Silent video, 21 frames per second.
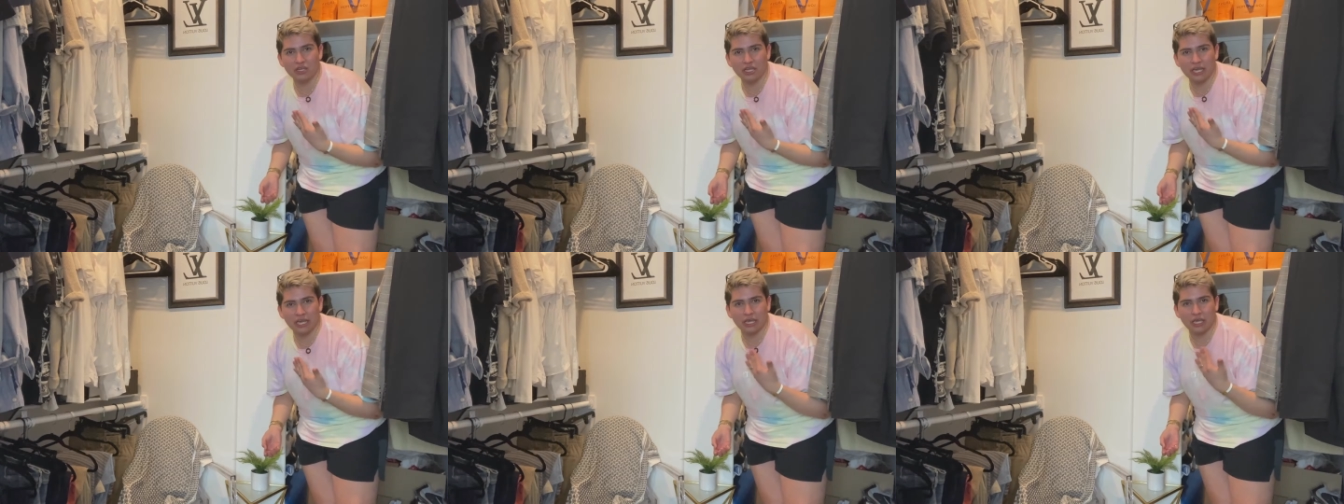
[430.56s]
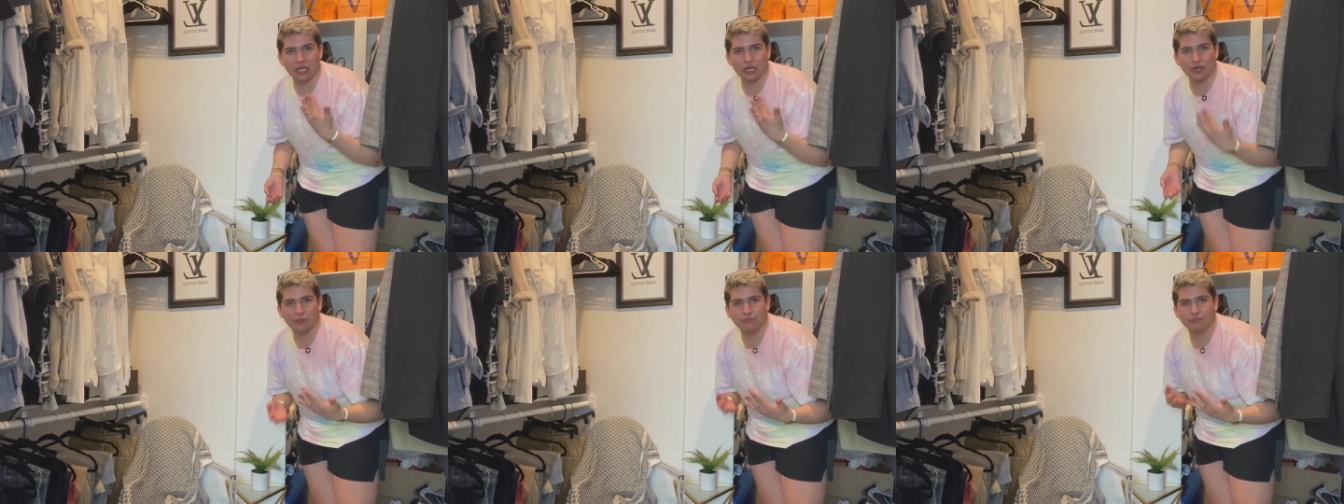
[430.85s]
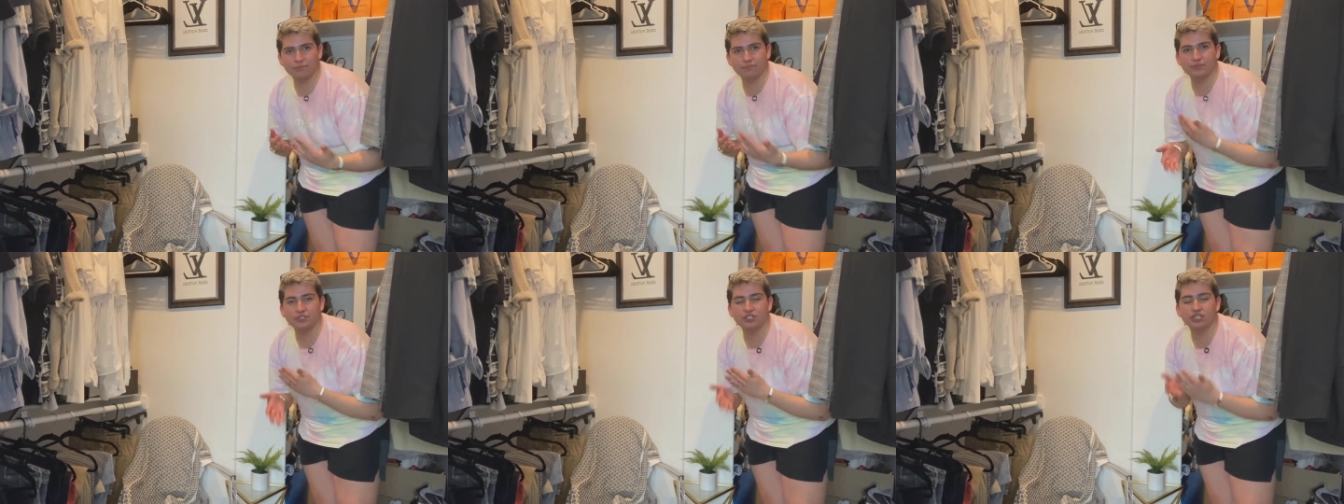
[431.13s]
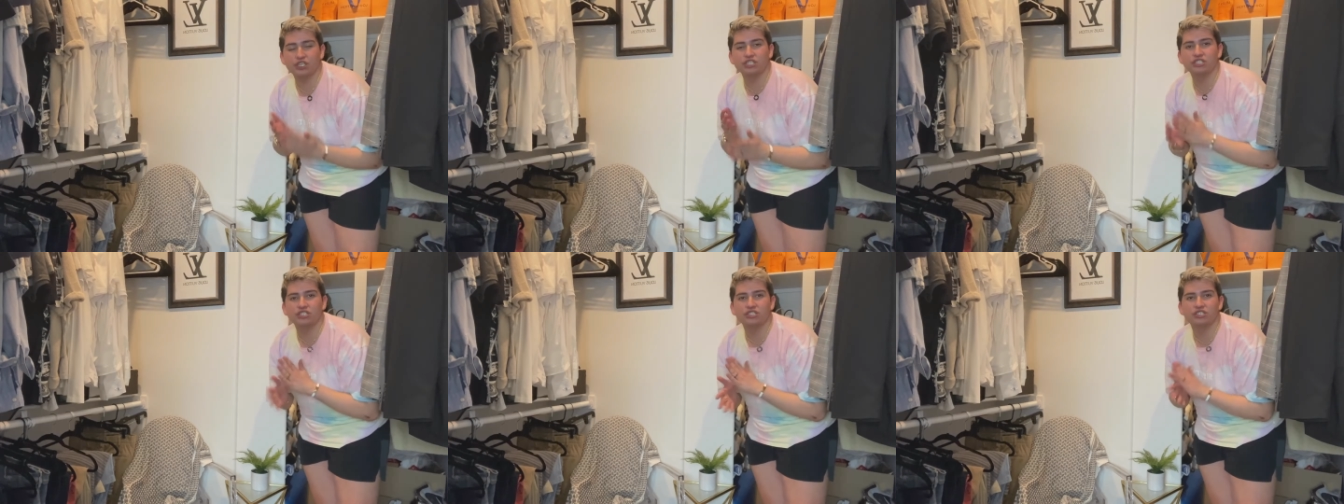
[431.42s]
like, you know,
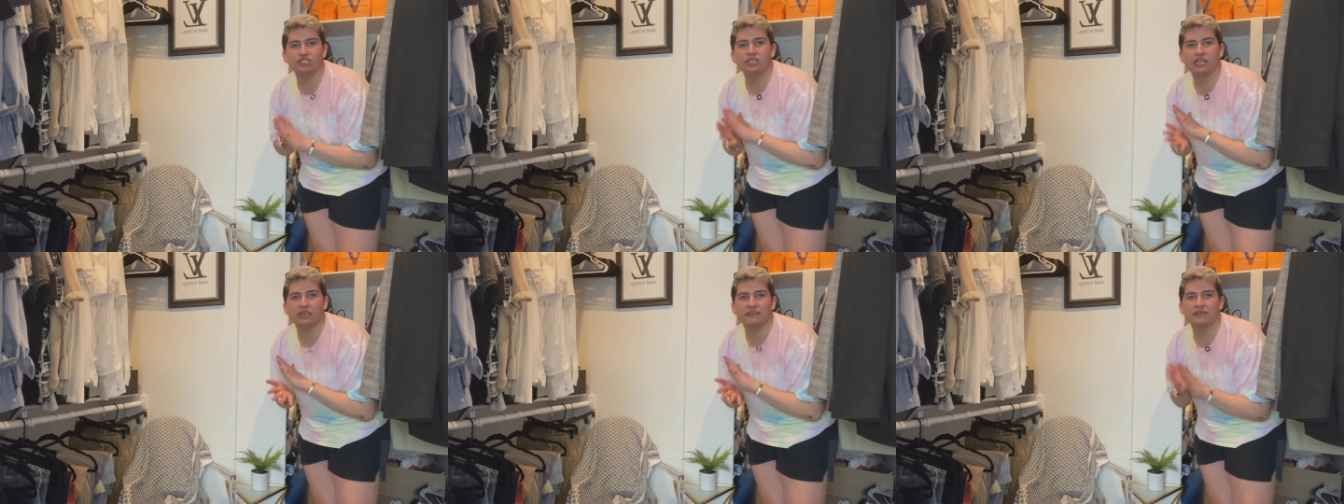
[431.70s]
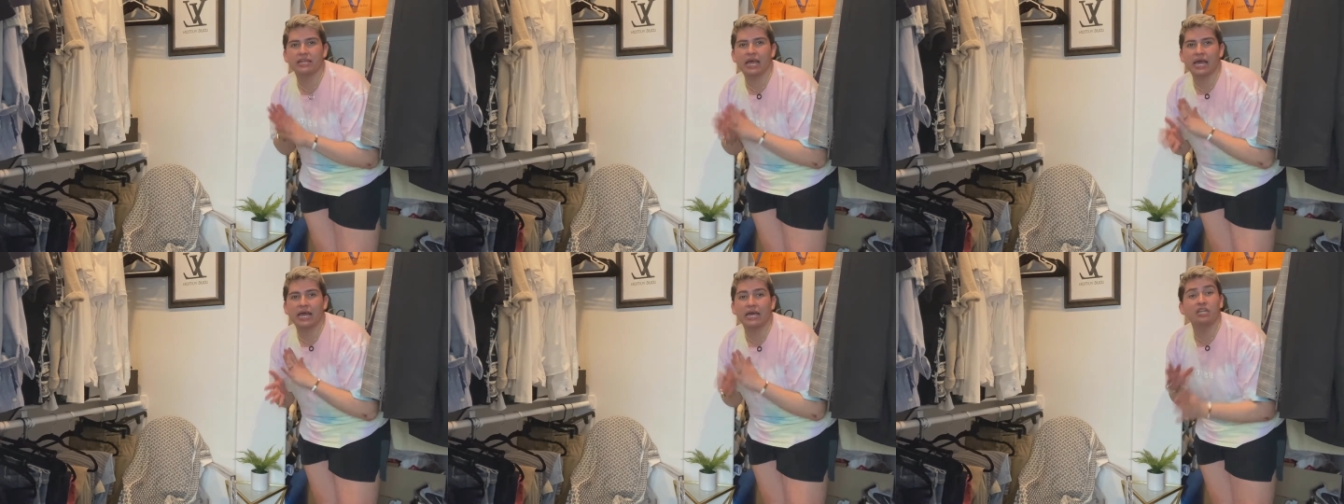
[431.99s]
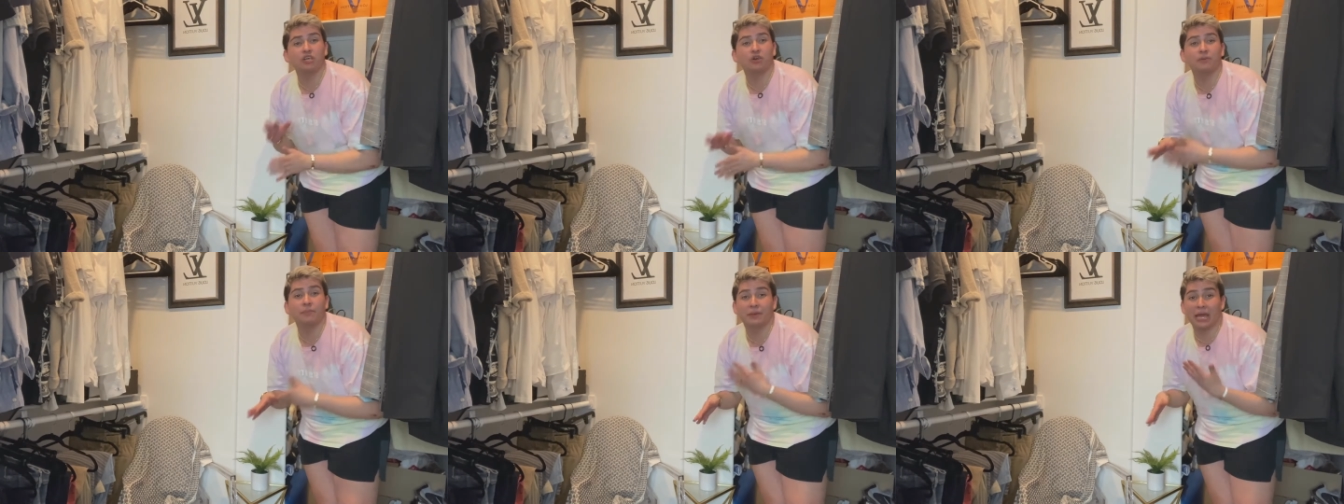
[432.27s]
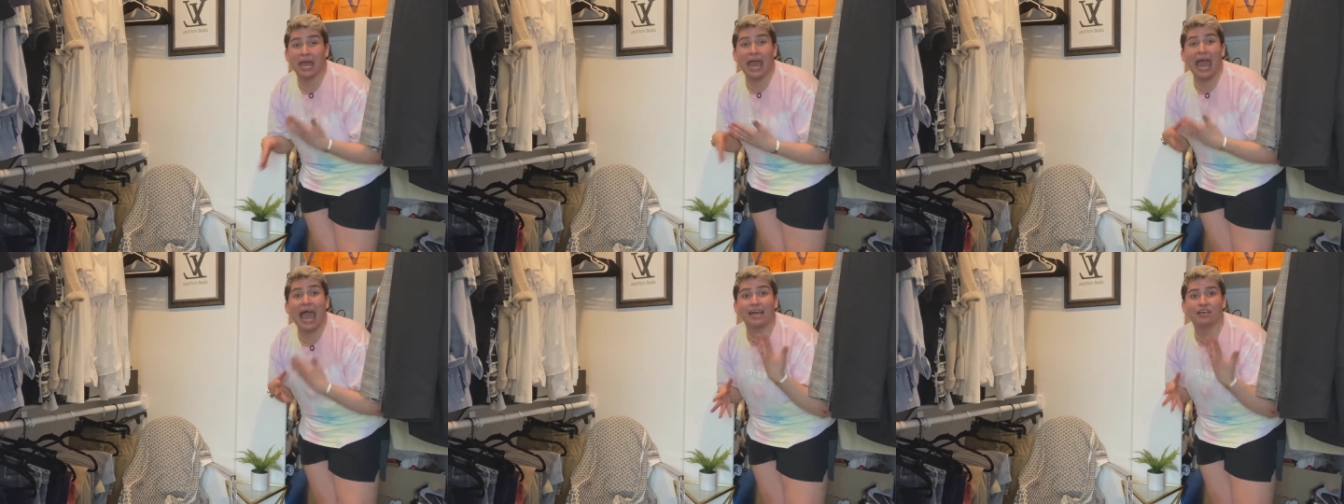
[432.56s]
just to give it that little
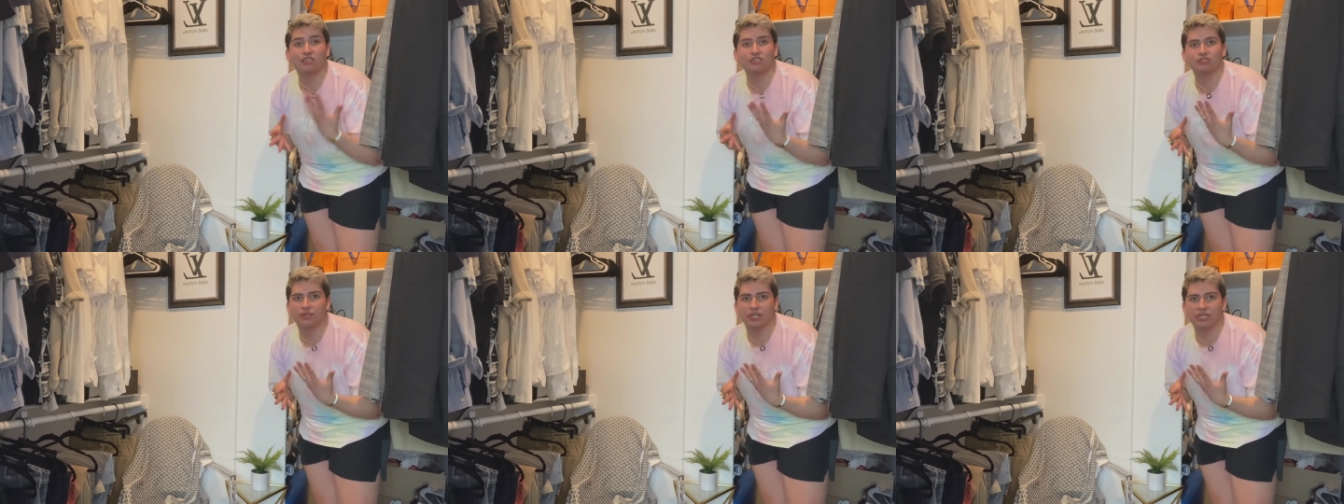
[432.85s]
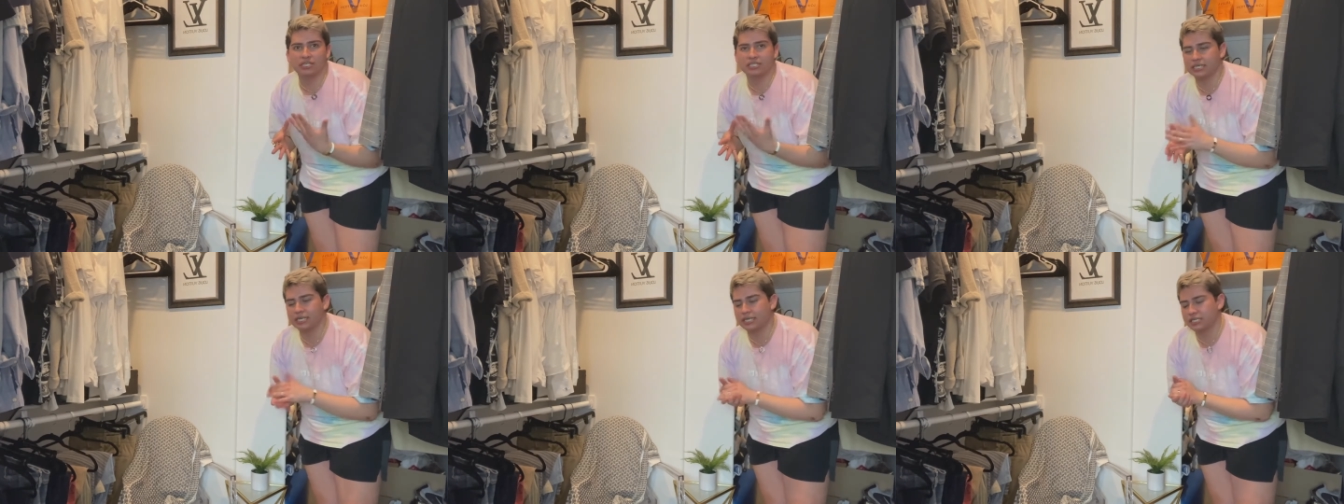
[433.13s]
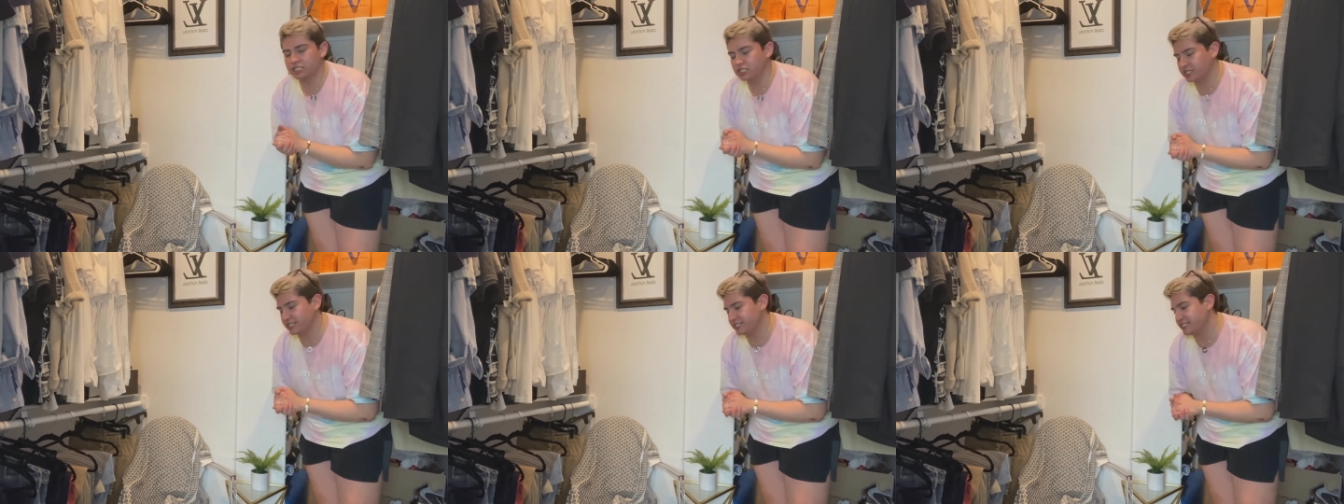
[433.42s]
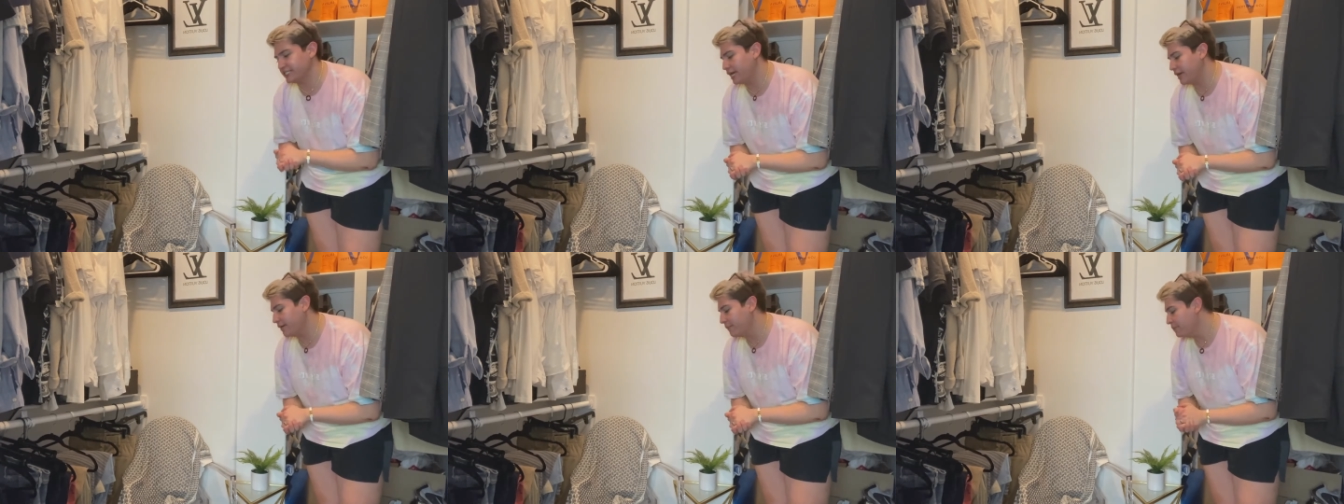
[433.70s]
bit extraness, I guess you could
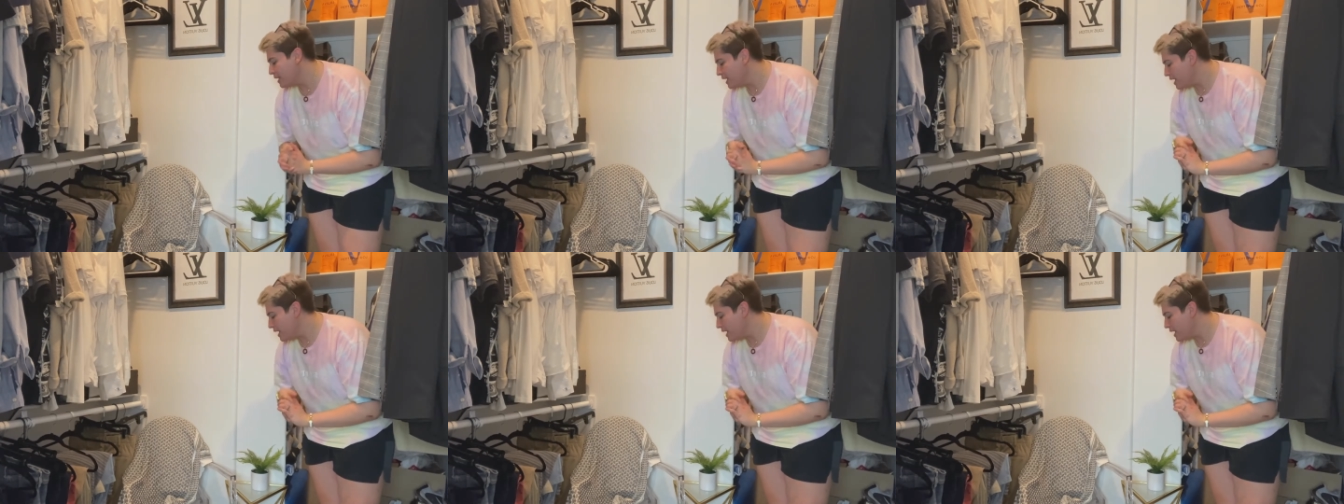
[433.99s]
say.